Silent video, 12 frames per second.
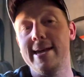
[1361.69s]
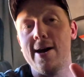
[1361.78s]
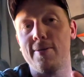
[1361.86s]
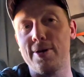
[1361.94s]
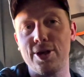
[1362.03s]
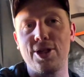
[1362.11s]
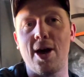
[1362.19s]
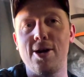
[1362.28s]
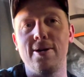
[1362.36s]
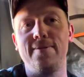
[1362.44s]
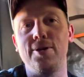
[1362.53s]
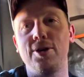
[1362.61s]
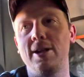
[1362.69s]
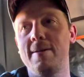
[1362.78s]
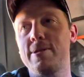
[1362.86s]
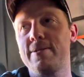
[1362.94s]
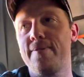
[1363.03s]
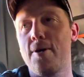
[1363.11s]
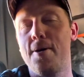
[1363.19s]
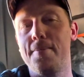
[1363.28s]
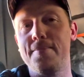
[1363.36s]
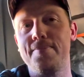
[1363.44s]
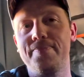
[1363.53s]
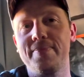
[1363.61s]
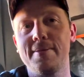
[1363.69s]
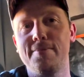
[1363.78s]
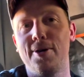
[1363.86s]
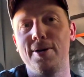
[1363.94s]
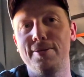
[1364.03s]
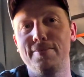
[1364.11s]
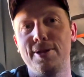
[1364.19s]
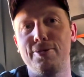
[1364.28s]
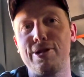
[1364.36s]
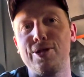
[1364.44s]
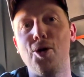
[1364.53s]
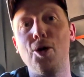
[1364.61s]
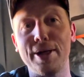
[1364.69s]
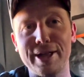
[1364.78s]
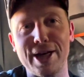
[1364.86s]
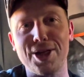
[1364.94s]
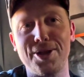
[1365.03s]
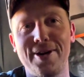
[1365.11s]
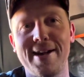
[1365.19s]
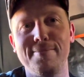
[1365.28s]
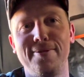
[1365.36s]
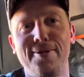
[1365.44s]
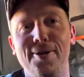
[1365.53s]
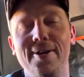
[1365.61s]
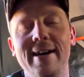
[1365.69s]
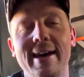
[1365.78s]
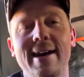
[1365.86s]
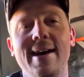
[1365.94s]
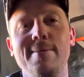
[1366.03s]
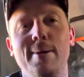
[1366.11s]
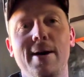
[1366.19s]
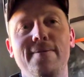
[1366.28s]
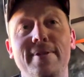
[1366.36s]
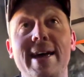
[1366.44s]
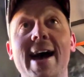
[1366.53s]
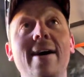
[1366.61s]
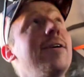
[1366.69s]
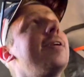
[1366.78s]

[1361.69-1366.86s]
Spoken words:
Now, I'm going to show you a few clips from my little snorkeling session I had before, but for now